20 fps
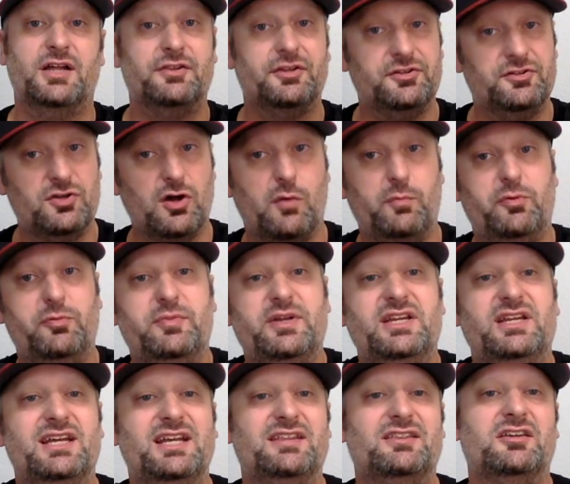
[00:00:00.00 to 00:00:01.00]
the
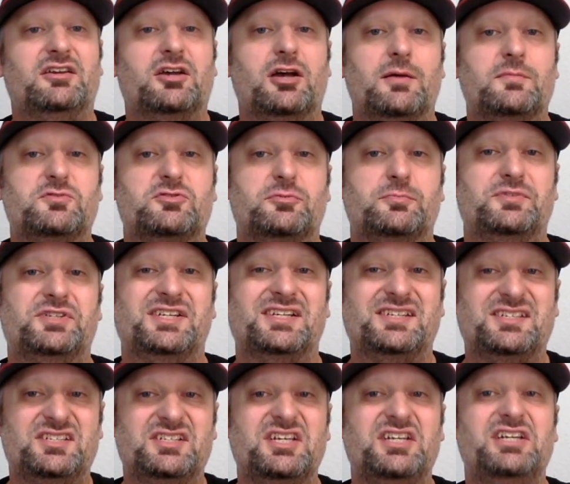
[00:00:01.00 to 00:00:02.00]
dopamine hit that comes from
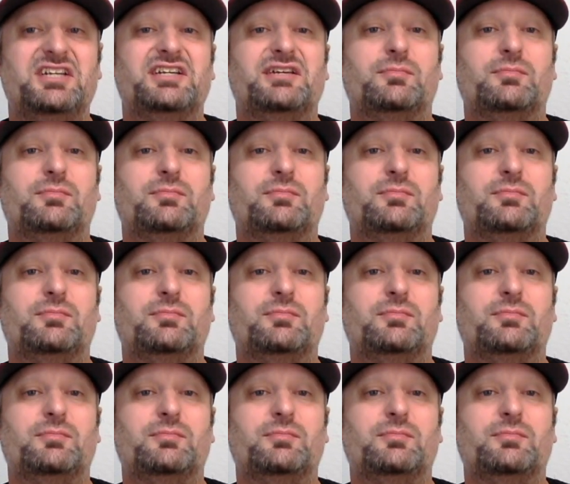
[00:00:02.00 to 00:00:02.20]
succeeding